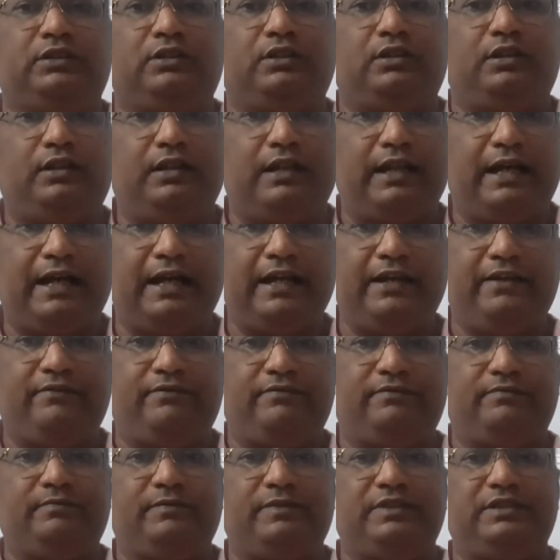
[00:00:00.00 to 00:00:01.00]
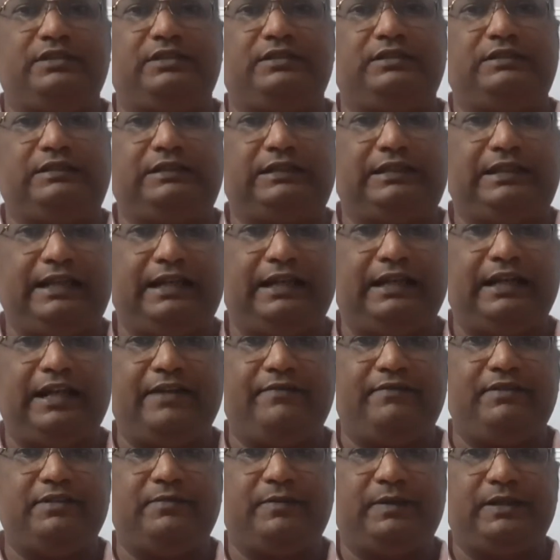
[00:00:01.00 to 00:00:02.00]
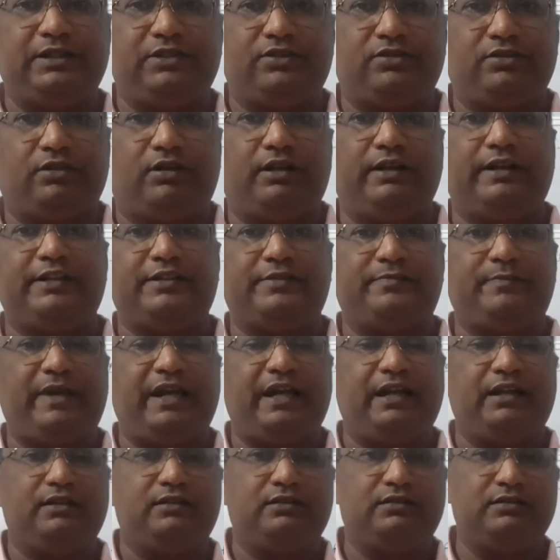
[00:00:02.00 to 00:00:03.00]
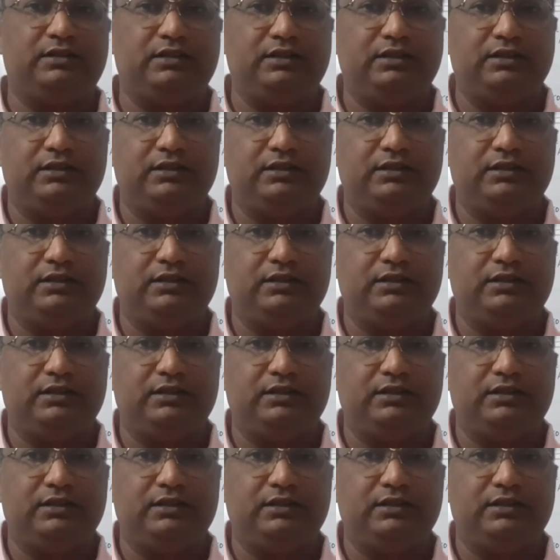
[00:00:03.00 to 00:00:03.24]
life, means their life is very short span.